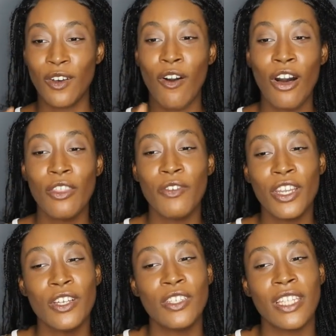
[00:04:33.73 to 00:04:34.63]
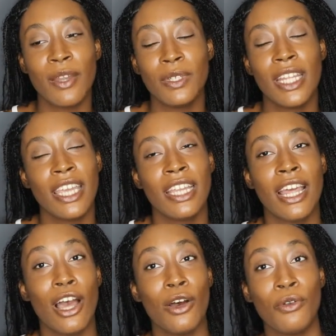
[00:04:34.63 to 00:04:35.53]
So all the videos that were taken
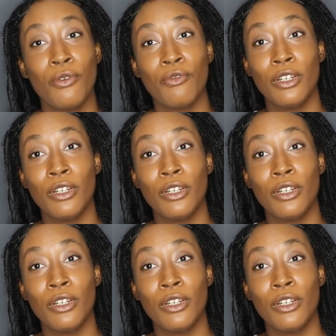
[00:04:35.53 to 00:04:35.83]
down